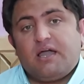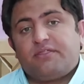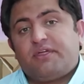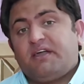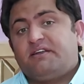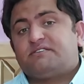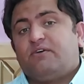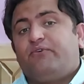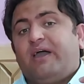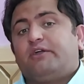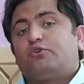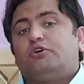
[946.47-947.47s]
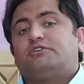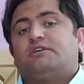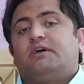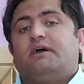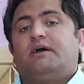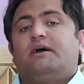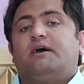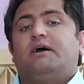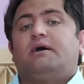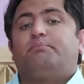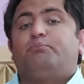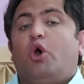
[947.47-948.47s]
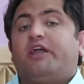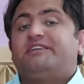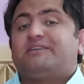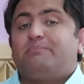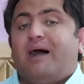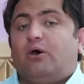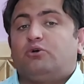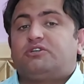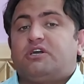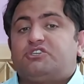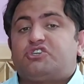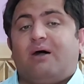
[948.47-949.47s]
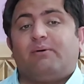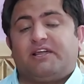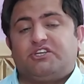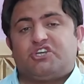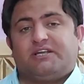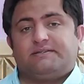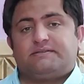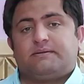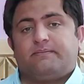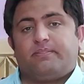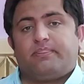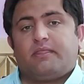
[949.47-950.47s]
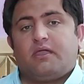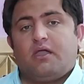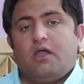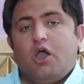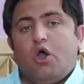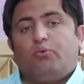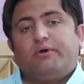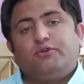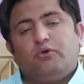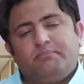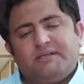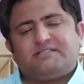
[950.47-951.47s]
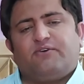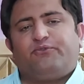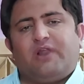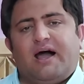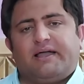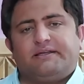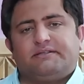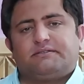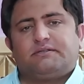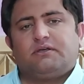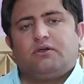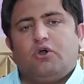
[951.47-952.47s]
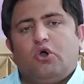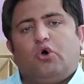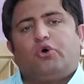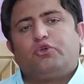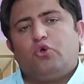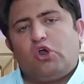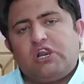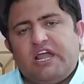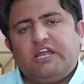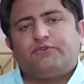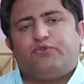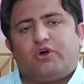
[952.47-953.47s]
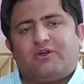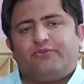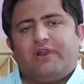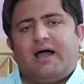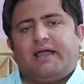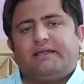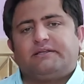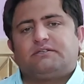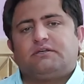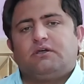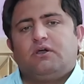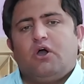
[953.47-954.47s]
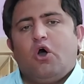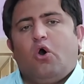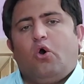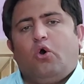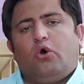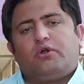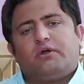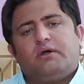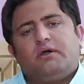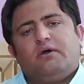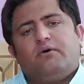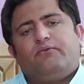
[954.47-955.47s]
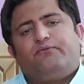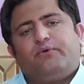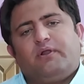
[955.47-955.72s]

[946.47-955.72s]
There is a very good point about travel agents. When you miss a flight, or you are late for a flight, or